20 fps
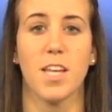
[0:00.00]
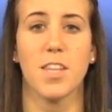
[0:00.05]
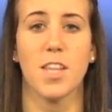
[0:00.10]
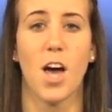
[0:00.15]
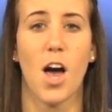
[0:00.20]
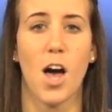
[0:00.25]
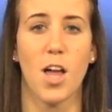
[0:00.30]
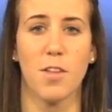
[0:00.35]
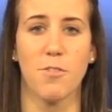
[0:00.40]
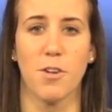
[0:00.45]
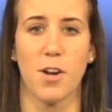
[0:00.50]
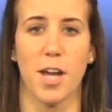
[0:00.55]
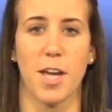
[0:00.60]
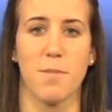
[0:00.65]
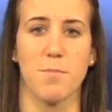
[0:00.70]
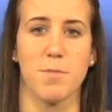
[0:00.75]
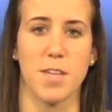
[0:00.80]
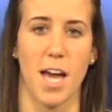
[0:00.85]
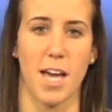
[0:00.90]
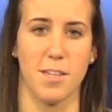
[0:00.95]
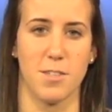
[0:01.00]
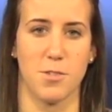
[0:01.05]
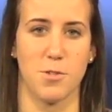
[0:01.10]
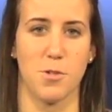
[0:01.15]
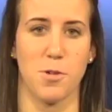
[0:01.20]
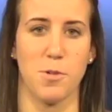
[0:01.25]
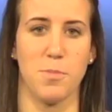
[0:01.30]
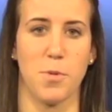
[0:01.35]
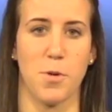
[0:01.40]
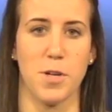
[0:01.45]
The Oliver Ames High
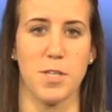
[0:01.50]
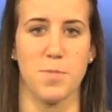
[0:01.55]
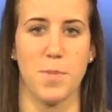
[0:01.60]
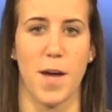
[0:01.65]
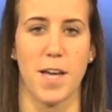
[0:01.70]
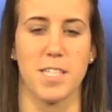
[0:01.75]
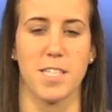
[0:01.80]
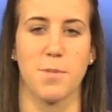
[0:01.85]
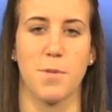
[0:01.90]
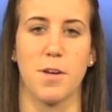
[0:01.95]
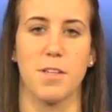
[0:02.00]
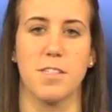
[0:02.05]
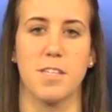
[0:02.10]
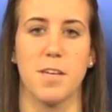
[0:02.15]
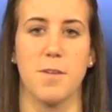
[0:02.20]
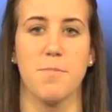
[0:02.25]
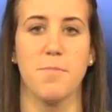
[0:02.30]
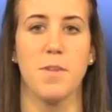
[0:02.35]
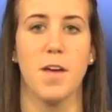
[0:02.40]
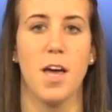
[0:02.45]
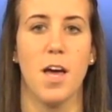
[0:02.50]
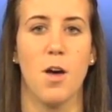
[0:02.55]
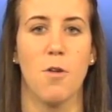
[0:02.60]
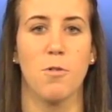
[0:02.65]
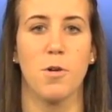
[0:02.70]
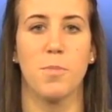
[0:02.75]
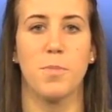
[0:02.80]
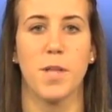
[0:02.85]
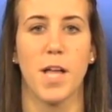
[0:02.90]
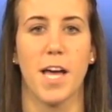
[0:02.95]
School boys basketball team
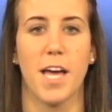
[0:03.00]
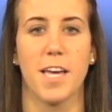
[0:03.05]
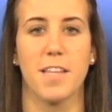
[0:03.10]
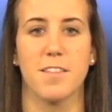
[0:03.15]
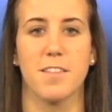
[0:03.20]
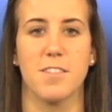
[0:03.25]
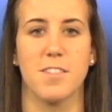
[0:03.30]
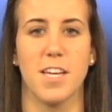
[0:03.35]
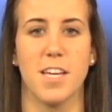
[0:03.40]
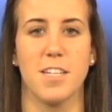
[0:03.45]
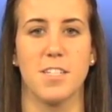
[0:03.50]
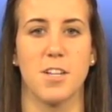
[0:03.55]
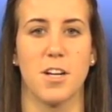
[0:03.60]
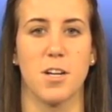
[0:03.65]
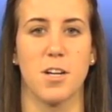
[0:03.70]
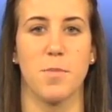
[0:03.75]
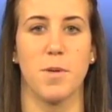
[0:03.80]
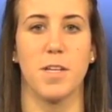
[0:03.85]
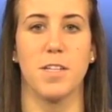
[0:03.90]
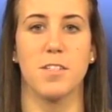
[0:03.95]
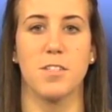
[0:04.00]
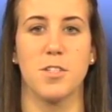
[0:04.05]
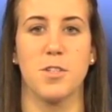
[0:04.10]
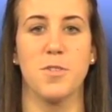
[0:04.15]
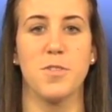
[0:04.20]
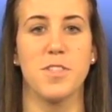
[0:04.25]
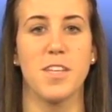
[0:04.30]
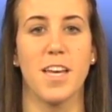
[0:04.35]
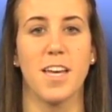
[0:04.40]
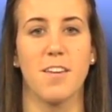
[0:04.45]
will play in the state tournament
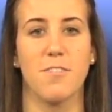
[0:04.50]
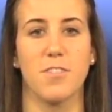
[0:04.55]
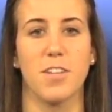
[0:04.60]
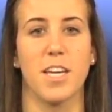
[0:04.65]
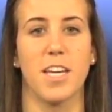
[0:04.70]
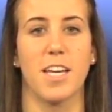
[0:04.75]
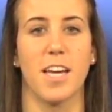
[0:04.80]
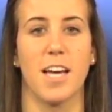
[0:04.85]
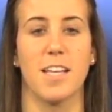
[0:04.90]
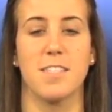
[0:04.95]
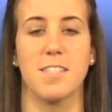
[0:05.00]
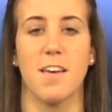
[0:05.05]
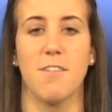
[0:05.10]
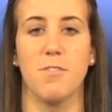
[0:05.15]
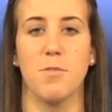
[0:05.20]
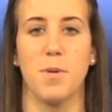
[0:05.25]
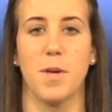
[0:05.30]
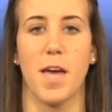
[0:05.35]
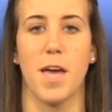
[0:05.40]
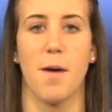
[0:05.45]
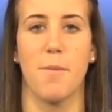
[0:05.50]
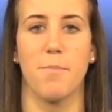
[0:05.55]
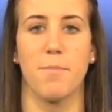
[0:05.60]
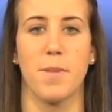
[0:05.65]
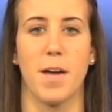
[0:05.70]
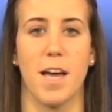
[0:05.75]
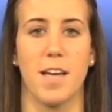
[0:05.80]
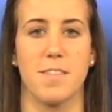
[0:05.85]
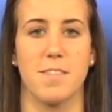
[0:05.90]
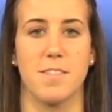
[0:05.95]
Tuesday evening at 7
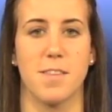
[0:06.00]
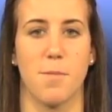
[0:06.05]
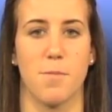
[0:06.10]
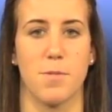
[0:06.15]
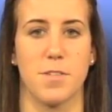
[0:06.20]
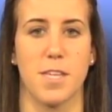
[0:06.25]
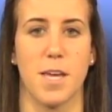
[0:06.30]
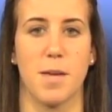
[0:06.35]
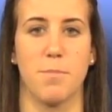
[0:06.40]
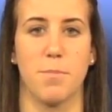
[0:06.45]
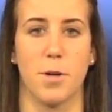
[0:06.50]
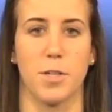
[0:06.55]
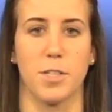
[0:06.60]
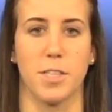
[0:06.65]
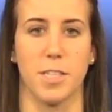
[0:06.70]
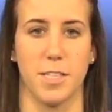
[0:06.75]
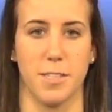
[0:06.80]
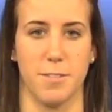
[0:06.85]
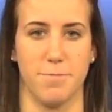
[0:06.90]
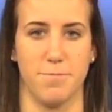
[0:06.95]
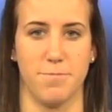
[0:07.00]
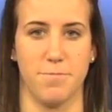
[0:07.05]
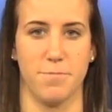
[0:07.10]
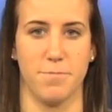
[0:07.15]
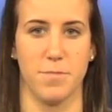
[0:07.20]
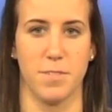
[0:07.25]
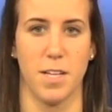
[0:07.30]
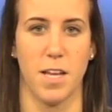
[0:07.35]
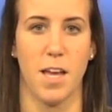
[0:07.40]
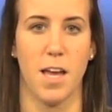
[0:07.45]
p.m. at Somerset Berkeley.
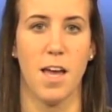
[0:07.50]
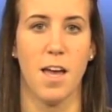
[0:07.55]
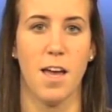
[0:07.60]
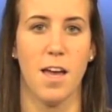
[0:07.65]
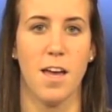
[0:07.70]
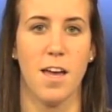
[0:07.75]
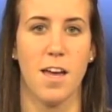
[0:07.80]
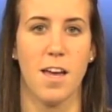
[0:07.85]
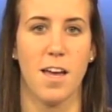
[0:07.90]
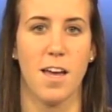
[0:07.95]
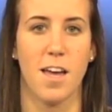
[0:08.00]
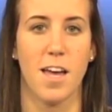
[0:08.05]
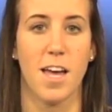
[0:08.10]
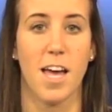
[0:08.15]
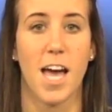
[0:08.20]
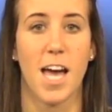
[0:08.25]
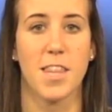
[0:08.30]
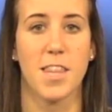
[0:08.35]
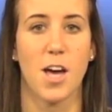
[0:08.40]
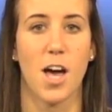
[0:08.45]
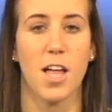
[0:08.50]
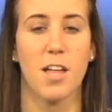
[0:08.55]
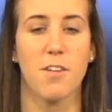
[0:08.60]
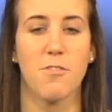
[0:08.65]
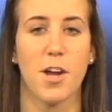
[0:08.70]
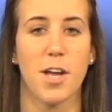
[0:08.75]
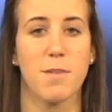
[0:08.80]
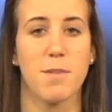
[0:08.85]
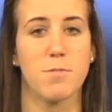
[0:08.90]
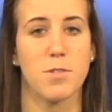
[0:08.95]
And the
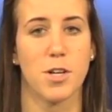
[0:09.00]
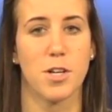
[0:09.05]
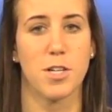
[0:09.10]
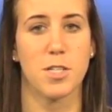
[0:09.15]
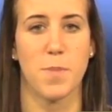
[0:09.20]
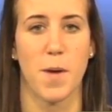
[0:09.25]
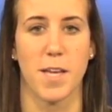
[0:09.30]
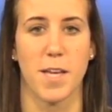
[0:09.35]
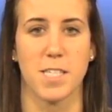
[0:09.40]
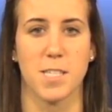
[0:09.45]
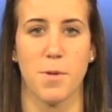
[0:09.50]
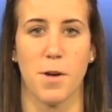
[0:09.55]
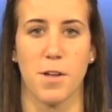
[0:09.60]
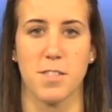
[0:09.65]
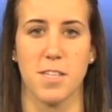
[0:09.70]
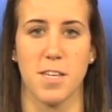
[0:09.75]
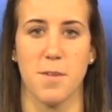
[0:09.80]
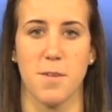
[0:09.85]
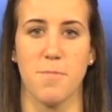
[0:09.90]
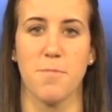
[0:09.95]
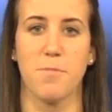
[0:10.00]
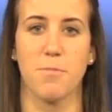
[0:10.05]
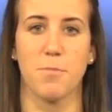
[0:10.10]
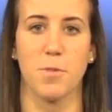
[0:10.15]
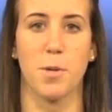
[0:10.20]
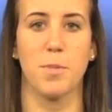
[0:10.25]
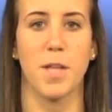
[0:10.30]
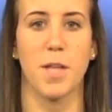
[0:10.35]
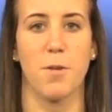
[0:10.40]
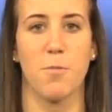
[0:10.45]
Oliver Ames girls basketball team
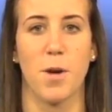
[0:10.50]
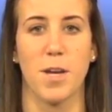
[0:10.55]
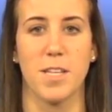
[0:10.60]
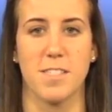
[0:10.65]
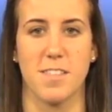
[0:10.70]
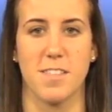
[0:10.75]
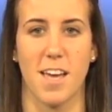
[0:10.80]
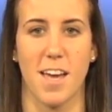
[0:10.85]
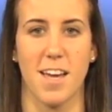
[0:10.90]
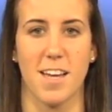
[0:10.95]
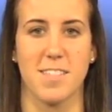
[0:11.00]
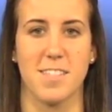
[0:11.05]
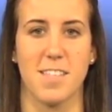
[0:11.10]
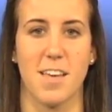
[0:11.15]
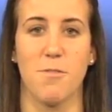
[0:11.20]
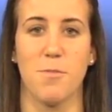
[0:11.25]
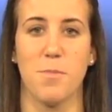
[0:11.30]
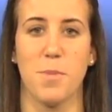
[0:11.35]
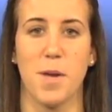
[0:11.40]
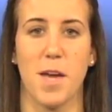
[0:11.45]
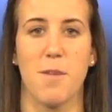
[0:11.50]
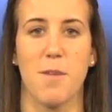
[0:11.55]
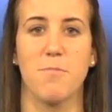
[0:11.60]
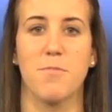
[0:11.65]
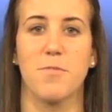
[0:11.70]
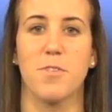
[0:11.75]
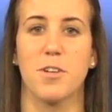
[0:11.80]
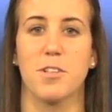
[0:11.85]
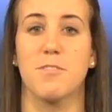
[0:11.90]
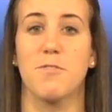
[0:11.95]
will play Wednesday at 7
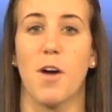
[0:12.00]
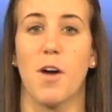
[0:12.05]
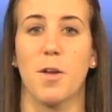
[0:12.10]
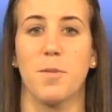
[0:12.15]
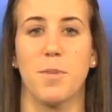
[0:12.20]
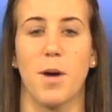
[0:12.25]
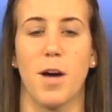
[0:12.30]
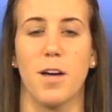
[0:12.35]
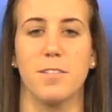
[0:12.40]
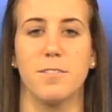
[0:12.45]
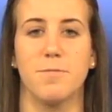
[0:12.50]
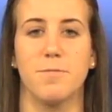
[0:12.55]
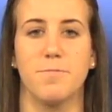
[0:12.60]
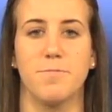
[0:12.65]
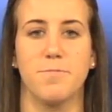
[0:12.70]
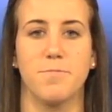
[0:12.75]
p.m. versus Fontbonne.